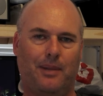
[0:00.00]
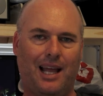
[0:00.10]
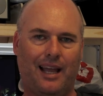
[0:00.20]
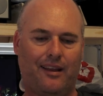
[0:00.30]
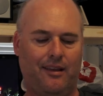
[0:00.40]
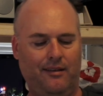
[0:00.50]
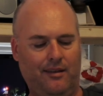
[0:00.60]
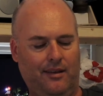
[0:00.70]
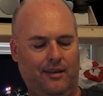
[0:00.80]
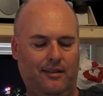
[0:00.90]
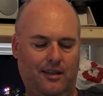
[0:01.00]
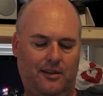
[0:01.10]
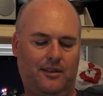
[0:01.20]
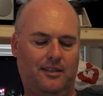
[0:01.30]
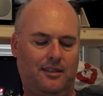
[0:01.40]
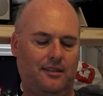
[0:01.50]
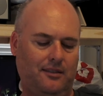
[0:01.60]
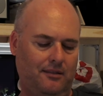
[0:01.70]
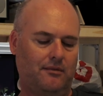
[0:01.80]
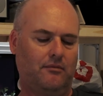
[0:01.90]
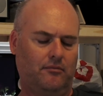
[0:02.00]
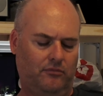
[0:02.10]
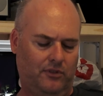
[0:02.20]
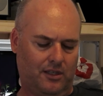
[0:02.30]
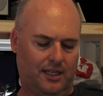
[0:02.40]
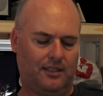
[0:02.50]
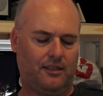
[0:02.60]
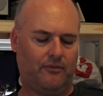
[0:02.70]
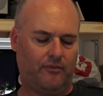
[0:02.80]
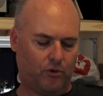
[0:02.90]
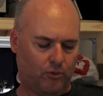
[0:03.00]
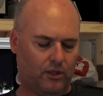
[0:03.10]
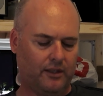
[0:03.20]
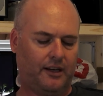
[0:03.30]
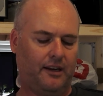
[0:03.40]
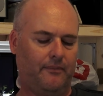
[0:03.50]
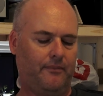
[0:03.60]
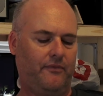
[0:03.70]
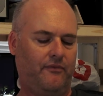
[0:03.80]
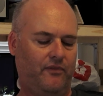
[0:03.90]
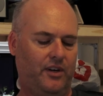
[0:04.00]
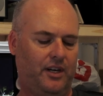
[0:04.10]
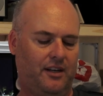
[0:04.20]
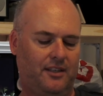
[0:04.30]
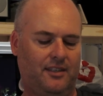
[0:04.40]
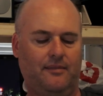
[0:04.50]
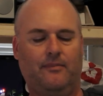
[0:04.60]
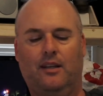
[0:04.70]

black. No, this is nice quality, very nice.